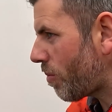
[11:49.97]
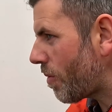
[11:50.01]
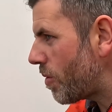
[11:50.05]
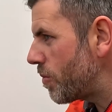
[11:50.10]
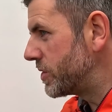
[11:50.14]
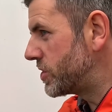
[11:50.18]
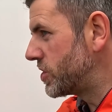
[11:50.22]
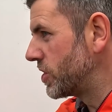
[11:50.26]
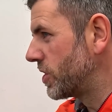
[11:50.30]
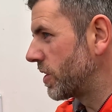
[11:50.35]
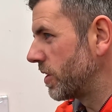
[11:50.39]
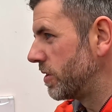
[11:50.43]

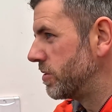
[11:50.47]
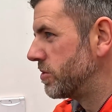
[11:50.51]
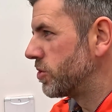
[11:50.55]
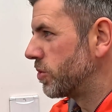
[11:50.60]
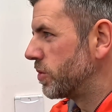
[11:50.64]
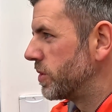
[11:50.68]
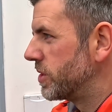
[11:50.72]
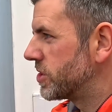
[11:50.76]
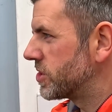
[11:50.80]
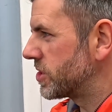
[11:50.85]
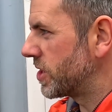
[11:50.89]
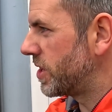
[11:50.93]
which includes
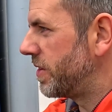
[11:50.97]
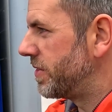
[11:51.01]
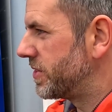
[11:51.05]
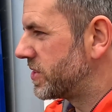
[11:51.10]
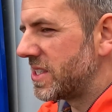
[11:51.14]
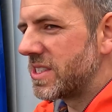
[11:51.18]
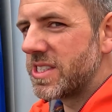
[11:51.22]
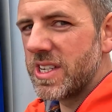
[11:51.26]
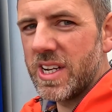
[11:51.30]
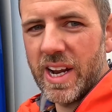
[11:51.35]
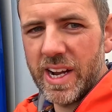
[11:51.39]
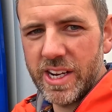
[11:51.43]
all your
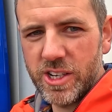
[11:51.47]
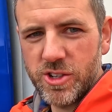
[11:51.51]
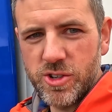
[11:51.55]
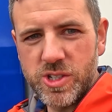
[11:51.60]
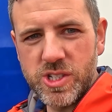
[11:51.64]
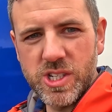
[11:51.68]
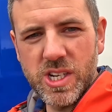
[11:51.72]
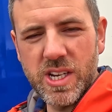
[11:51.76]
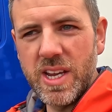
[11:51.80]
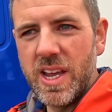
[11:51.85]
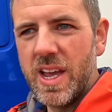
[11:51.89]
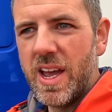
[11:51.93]
services,
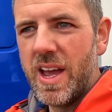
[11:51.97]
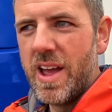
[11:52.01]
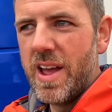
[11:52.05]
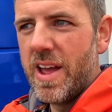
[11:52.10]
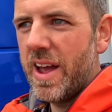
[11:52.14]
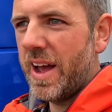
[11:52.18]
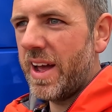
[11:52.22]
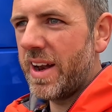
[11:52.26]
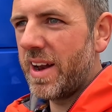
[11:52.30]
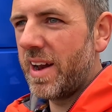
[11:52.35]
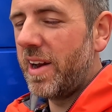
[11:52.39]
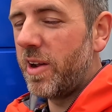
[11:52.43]
electricity,
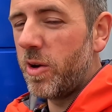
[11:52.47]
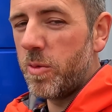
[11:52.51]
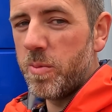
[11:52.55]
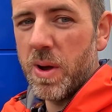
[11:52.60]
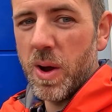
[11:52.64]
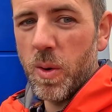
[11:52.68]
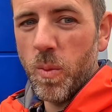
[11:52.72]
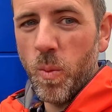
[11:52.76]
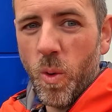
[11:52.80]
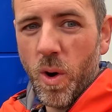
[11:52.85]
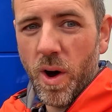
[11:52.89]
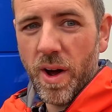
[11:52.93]
and a little
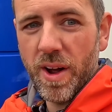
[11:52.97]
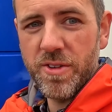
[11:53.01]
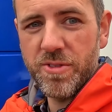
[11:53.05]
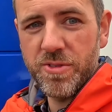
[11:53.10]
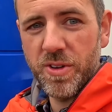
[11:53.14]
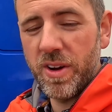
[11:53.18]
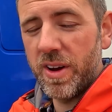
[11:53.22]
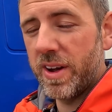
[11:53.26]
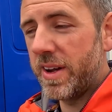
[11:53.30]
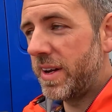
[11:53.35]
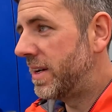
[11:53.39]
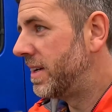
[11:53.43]
bit of
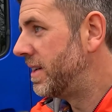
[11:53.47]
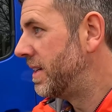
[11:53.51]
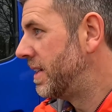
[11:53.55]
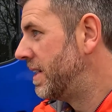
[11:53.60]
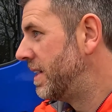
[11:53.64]
Wi-Fi.